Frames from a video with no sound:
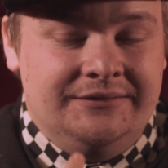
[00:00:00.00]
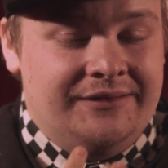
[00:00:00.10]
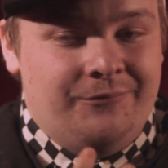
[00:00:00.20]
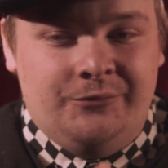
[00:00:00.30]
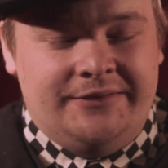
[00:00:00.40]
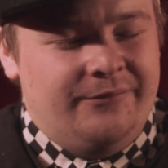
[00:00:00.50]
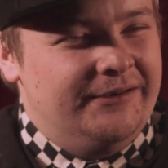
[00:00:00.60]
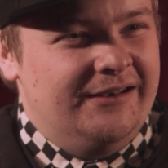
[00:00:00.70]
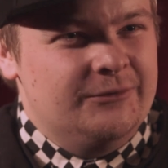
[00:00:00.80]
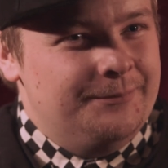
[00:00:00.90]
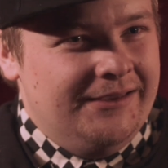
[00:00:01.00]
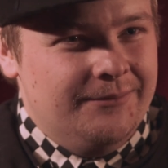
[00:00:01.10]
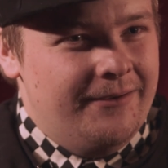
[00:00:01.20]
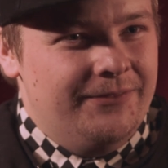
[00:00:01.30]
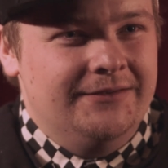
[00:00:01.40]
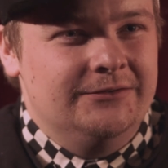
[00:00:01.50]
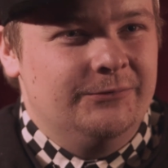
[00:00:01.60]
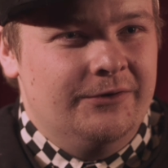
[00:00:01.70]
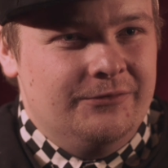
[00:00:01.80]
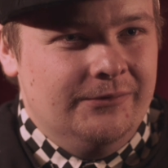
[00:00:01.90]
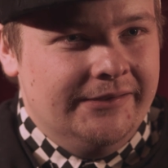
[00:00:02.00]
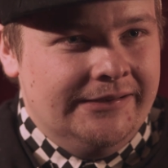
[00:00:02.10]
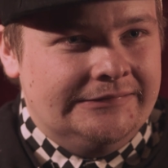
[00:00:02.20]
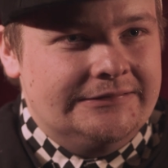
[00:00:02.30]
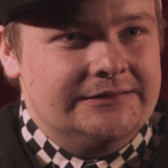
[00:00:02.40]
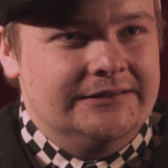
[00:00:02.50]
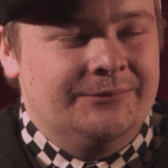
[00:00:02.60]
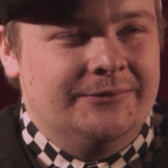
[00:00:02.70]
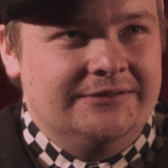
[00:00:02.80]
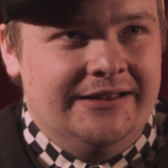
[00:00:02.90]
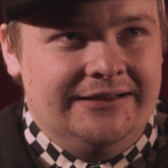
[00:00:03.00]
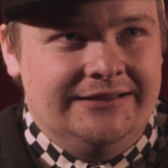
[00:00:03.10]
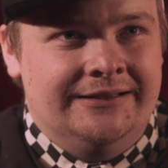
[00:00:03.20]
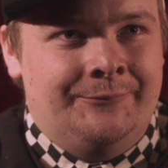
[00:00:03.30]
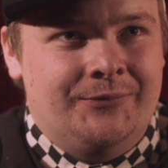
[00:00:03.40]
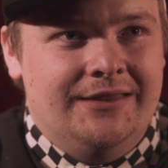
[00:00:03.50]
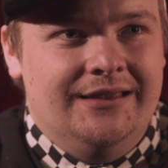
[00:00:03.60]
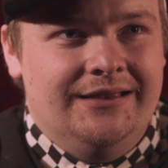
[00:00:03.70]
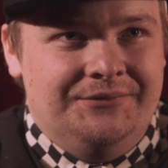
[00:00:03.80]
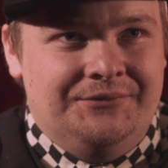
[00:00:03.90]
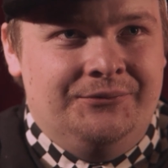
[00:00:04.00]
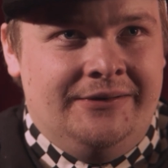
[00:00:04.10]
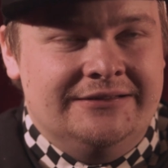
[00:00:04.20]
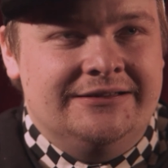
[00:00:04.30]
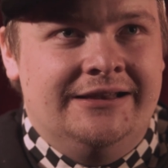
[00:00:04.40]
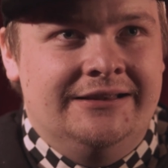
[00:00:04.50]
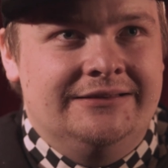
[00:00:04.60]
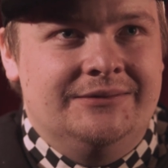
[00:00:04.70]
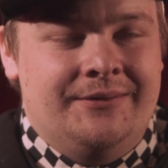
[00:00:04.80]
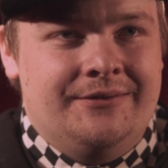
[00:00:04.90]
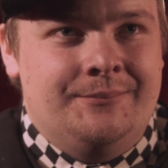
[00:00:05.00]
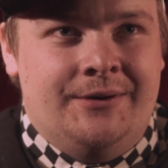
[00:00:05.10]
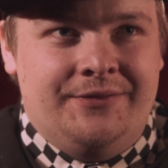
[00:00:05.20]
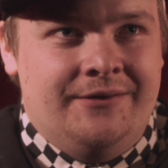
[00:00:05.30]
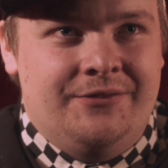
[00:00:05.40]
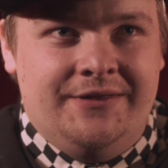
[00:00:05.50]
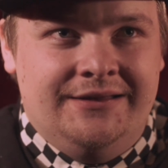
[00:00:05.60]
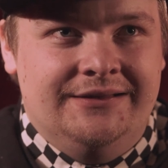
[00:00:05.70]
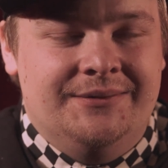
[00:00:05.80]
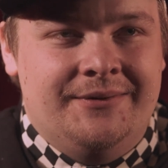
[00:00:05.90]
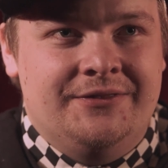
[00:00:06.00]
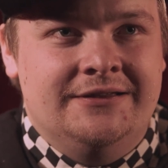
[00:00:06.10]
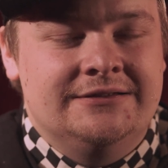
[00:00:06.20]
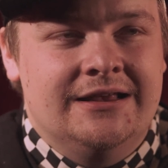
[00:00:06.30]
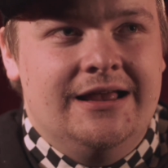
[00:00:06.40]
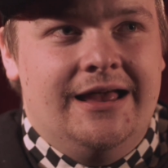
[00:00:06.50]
Then we didn't speak about this for a few years. It was like really silent about everything about this.